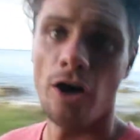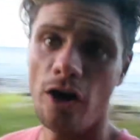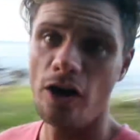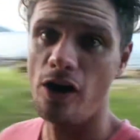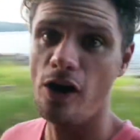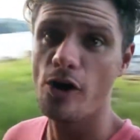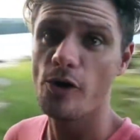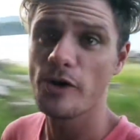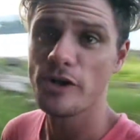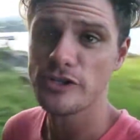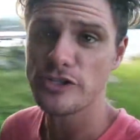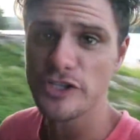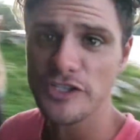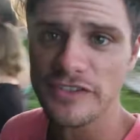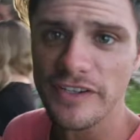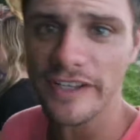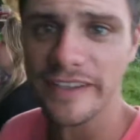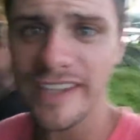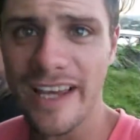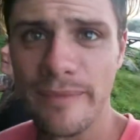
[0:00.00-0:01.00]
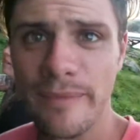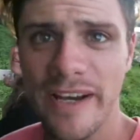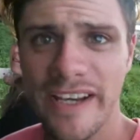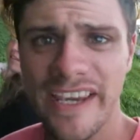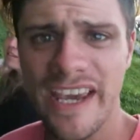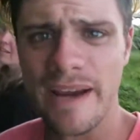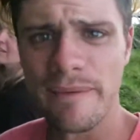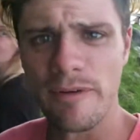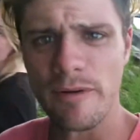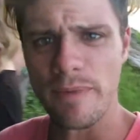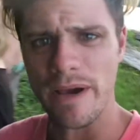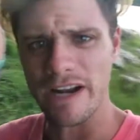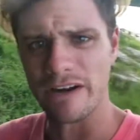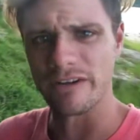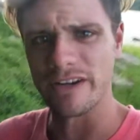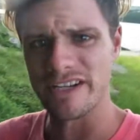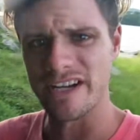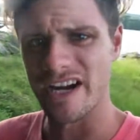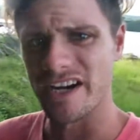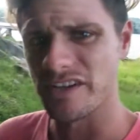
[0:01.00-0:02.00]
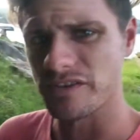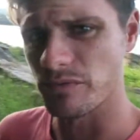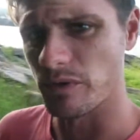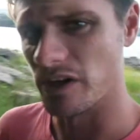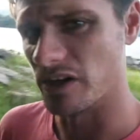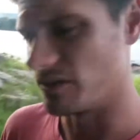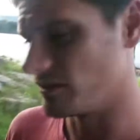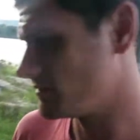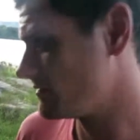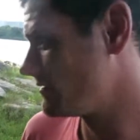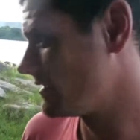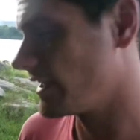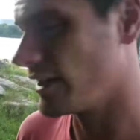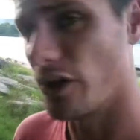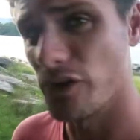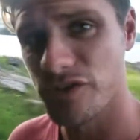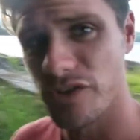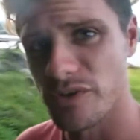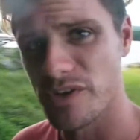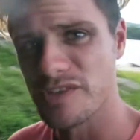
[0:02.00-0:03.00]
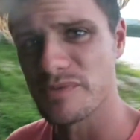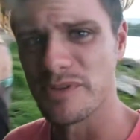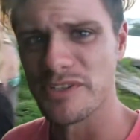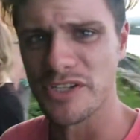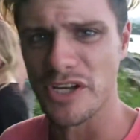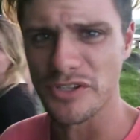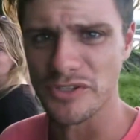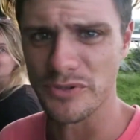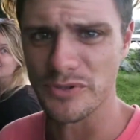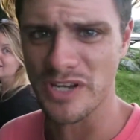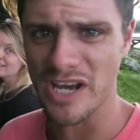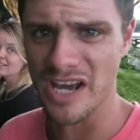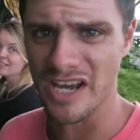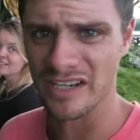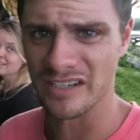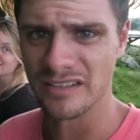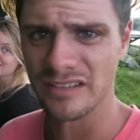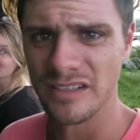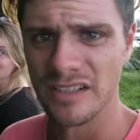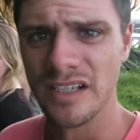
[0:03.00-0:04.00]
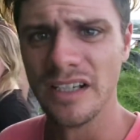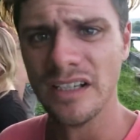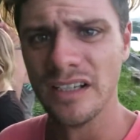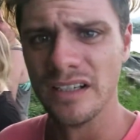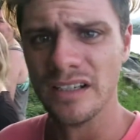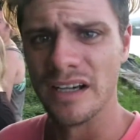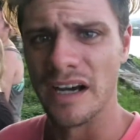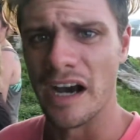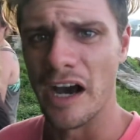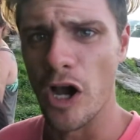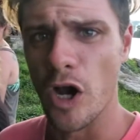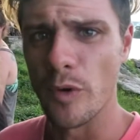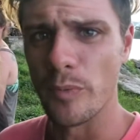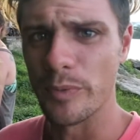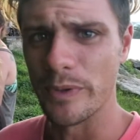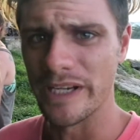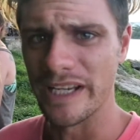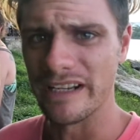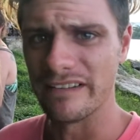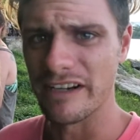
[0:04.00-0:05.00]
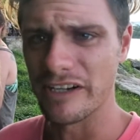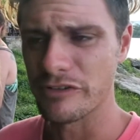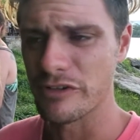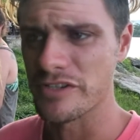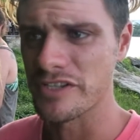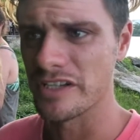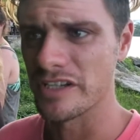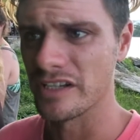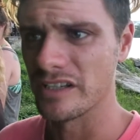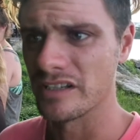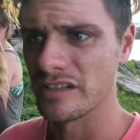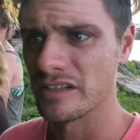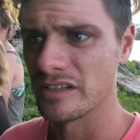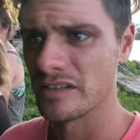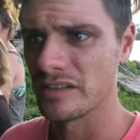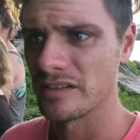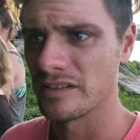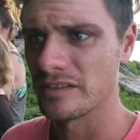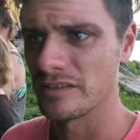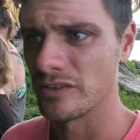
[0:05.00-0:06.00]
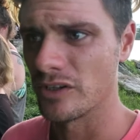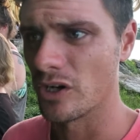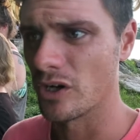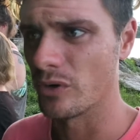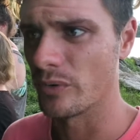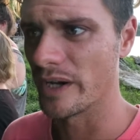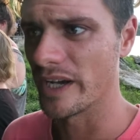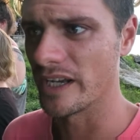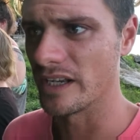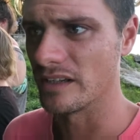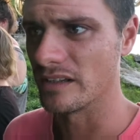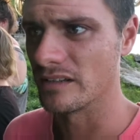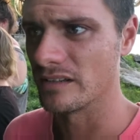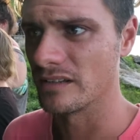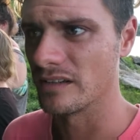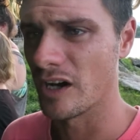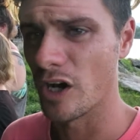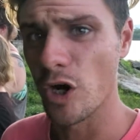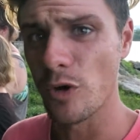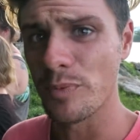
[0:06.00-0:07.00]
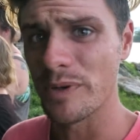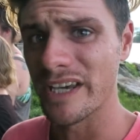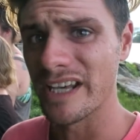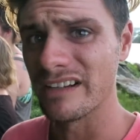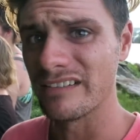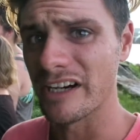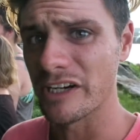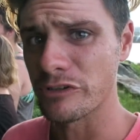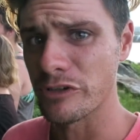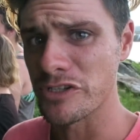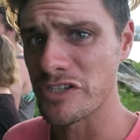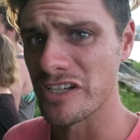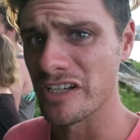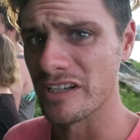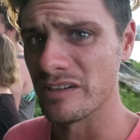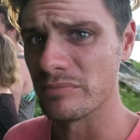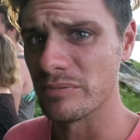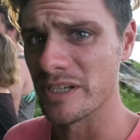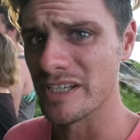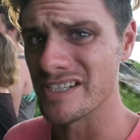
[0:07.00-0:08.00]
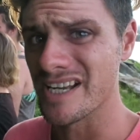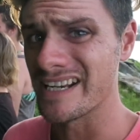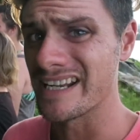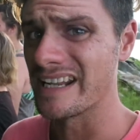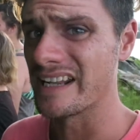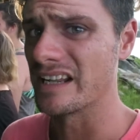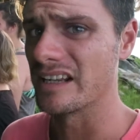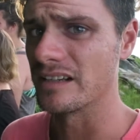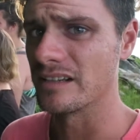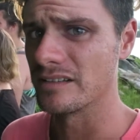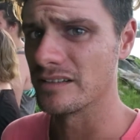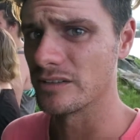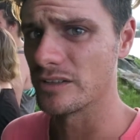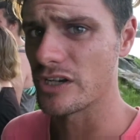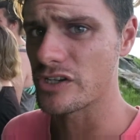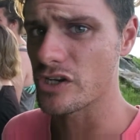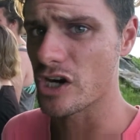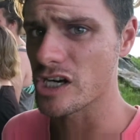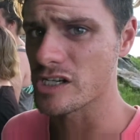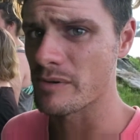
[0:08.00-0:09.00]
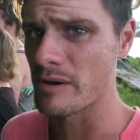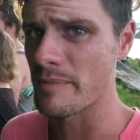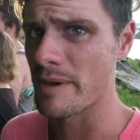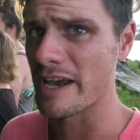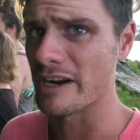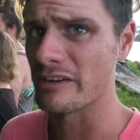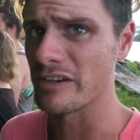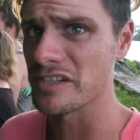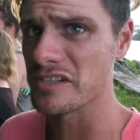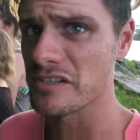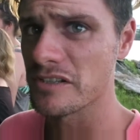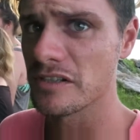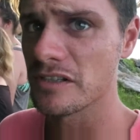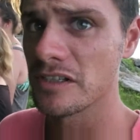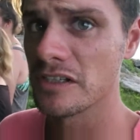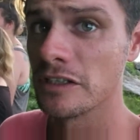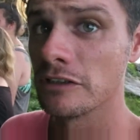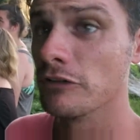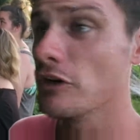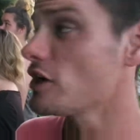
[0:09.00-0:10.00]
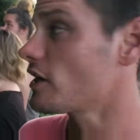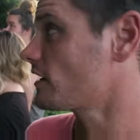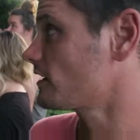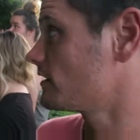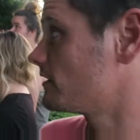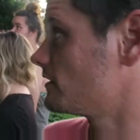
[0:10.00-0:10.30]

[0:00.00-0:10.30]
Oh, and just like that, my camera battery died as well. And also, this one's also dying. I hope we need electricity. No, wait. I hope we get electricity because I need it to charge all my batteries. Look!